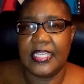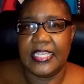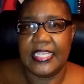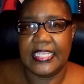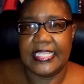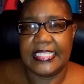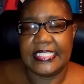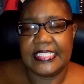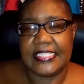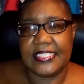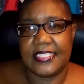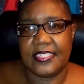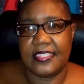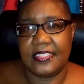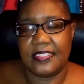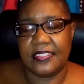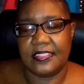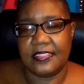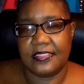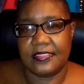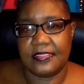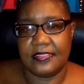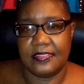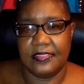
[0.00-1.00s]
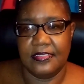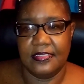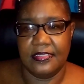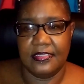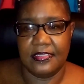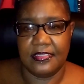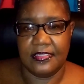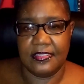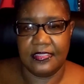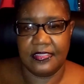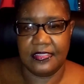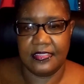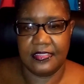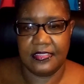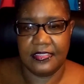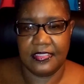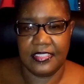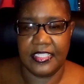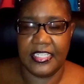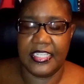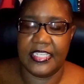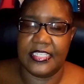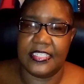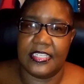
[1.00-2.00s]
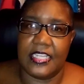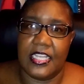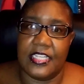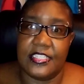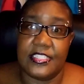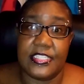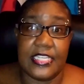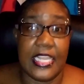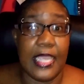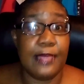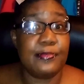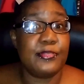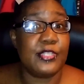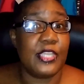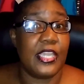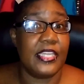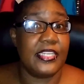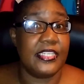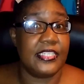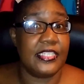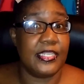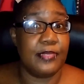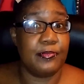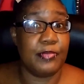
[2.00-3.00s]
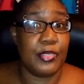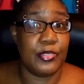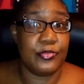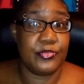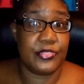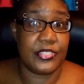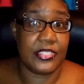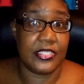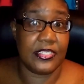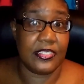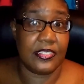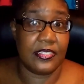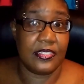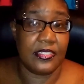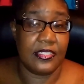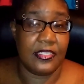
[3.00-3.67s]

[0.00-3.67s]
And it got Snapchatted and posted.